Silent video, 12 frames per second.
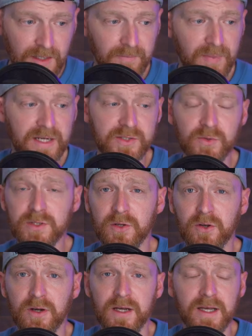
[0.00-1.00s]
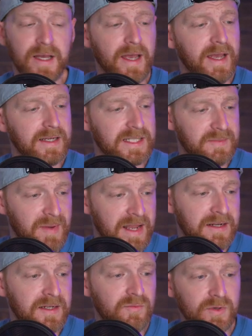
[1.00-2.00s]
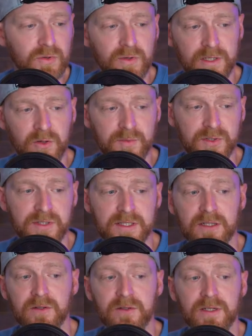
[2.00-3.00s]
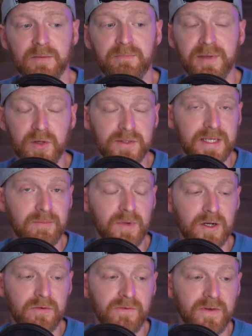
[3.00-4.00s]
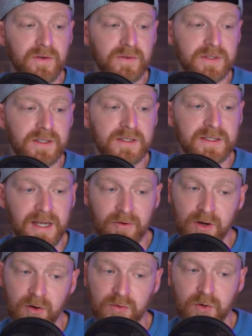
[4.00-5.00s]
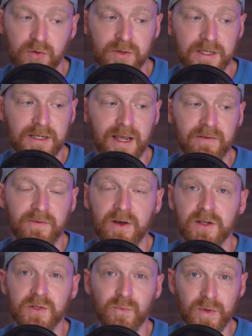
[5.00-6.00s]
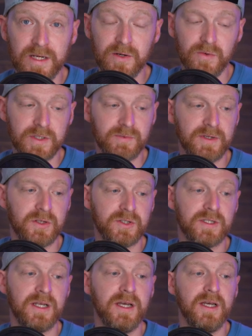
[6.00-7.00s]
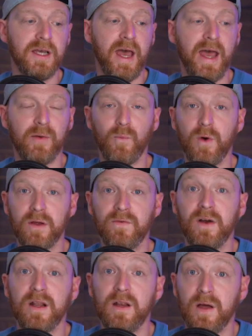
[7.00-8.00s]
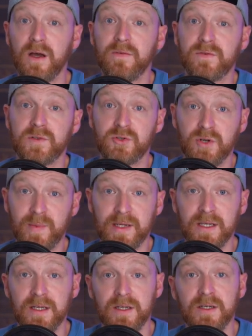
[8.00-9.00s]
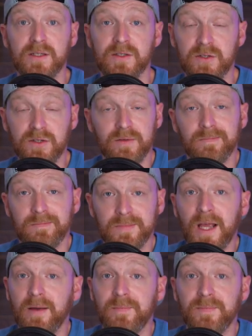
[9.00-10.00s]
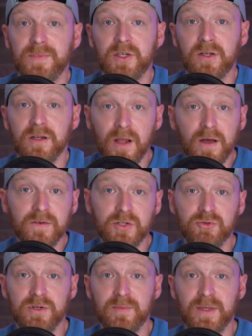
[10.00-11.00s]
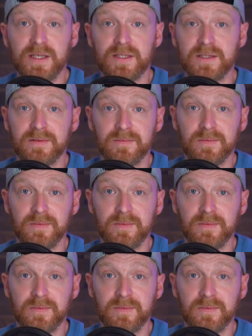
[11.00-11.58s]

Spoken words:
But it's also got expanded recording options, including built-in microphones, stereo recording, advanced wind noise reduction, and Wi-Fi live streaming. So you can, yeah, you can live stream this